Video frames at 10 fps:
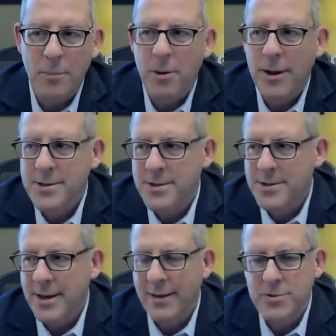places
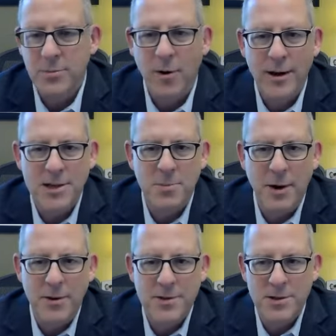and have some great
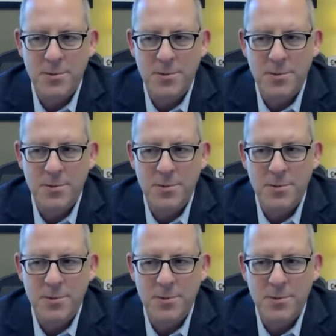experiences.